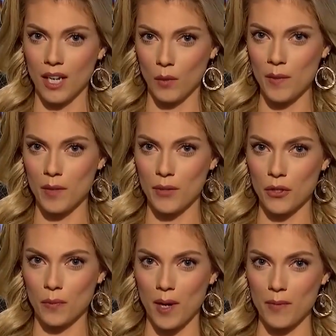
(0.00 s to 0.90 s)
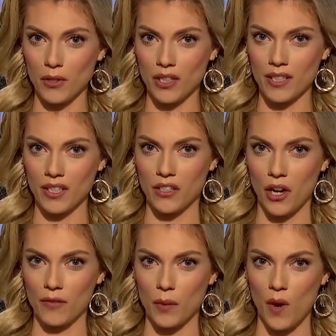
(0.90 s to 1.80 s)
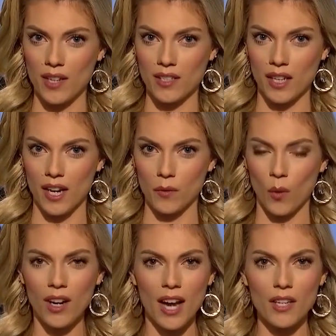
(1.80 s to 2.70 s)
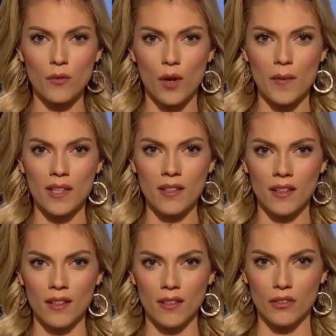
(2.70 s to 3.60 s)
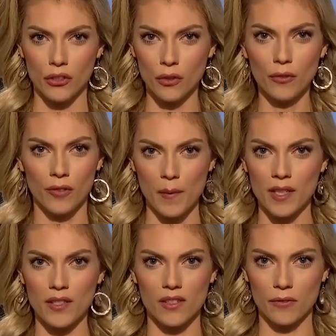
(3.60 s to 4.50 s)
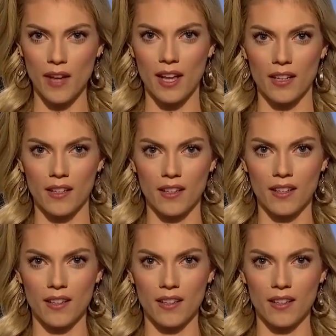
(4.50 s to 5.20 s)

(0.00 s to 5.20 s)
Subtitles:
and women abused by Bill Clinton and Harvey Weinstein, what kind of women do feminists defend?